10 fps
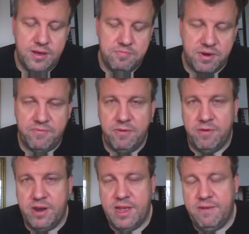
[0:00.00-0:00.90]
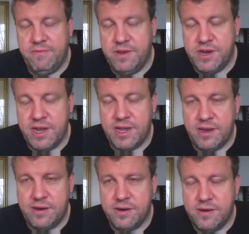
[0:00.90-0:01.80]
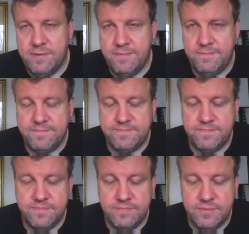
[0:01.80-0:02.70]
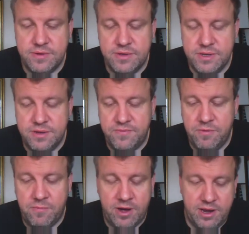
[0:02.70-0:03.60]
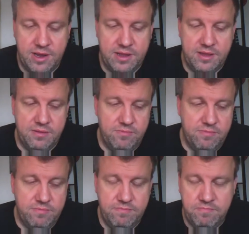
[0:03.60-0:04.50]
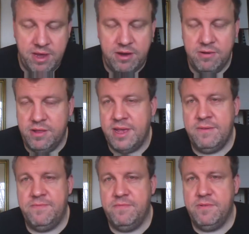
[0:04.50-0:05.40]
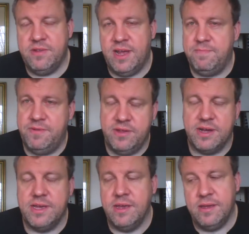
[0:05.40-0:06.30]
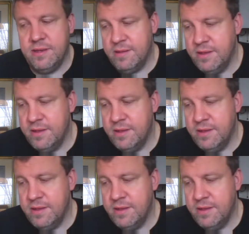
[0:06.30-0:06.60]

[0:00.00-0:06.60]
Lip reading: But if we want to have a change, if you want to make your life stop sucking